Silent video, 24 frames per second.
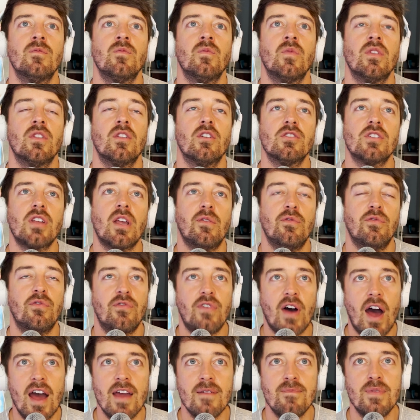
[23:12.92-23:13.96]
there's like
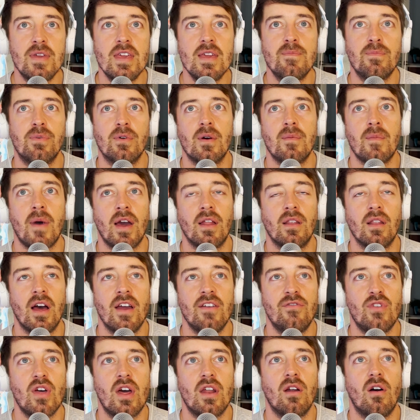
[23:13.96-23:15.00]
five people in my life
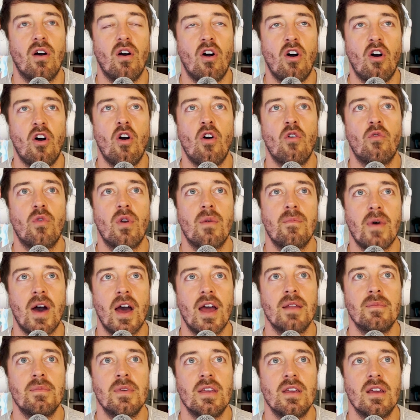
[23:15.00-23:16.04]
that all
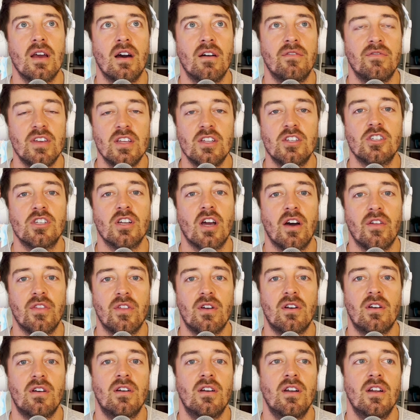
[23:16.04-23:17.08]
remind me of each
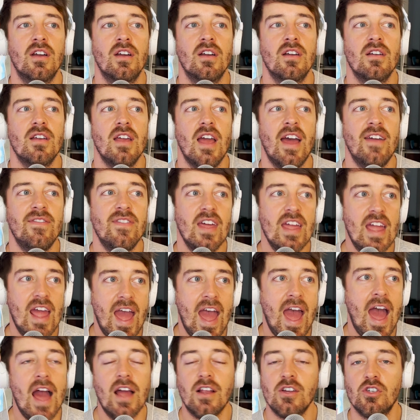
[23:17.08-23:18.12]
other and they
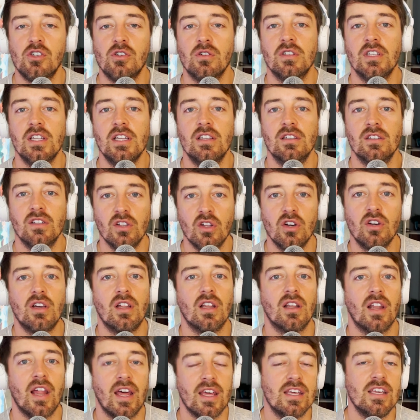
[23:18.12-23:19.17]
actually look
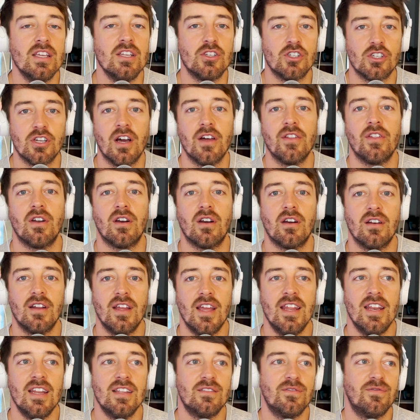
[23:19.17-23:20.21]
like each other.
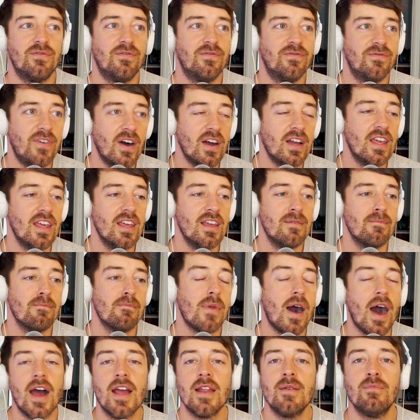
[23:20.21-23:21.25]
And it's fucking
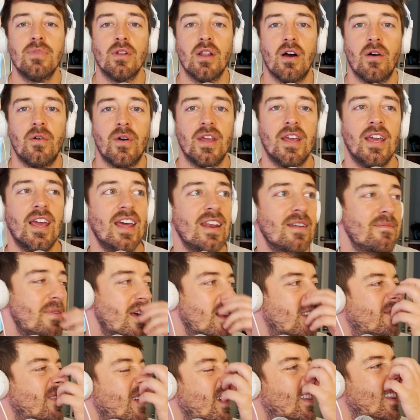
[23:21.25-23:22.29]
mind blowing. And it
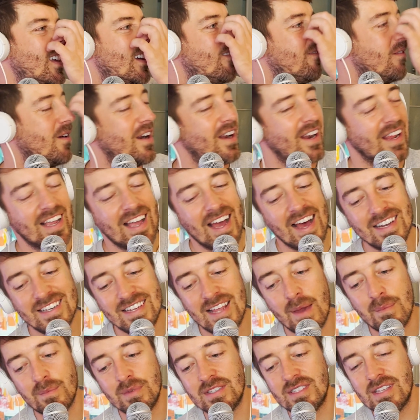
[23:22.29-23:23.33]
makes me think we're in a
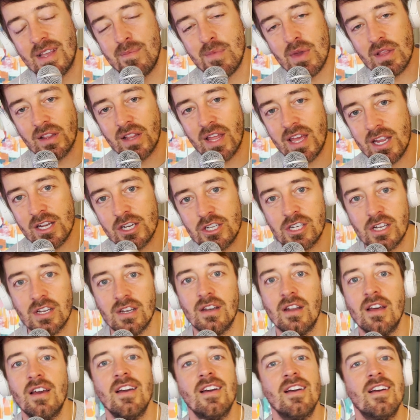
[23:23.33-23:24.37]
goddamn
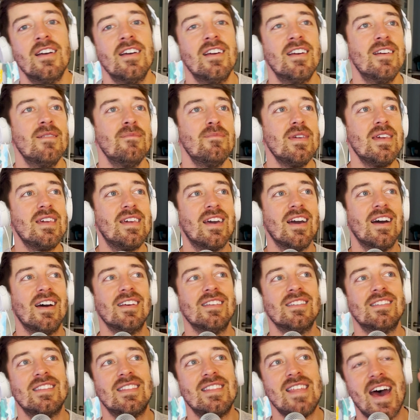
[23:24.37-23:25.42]
simulation
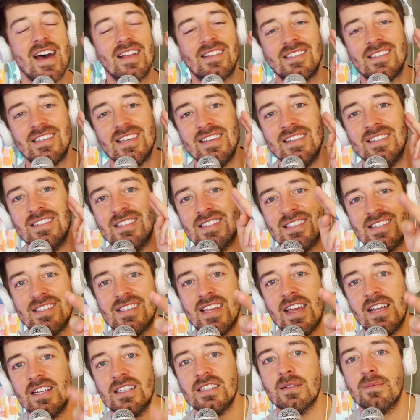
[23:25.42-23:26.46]
because that's
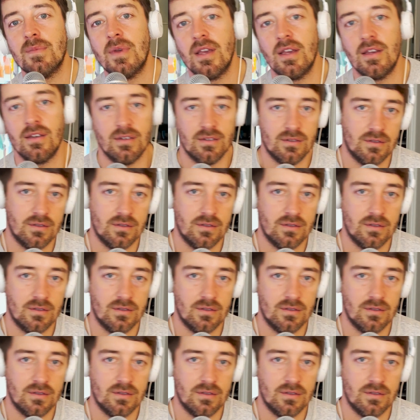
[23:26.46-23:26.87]
insane to me.